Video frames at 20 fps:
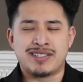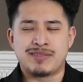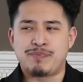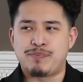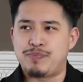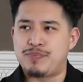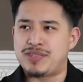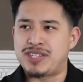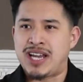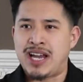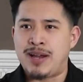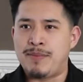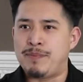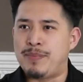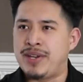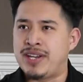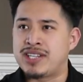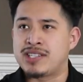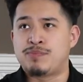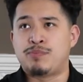The top
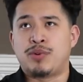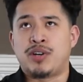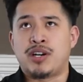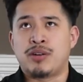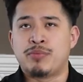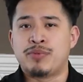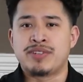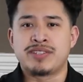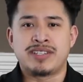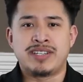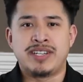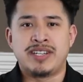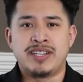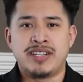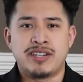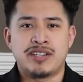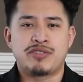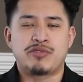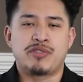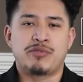biggest barbers in the
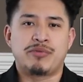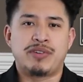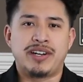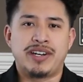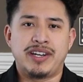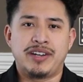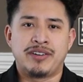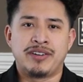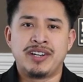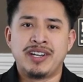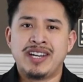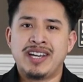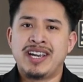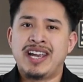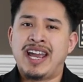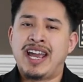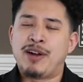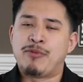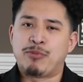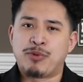industry right now,
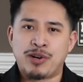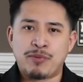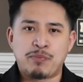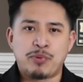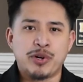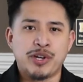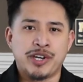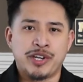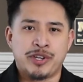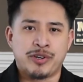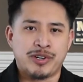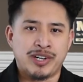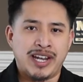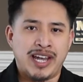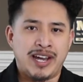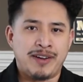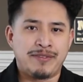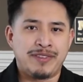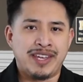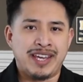at one point in their
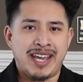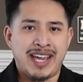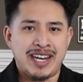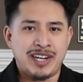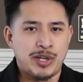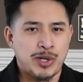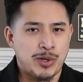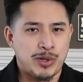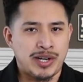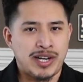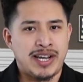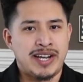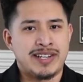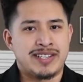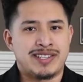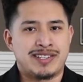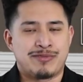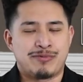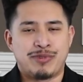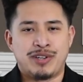life, they had no
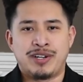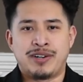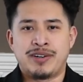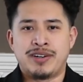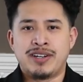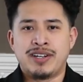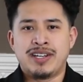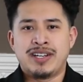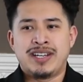clients as well.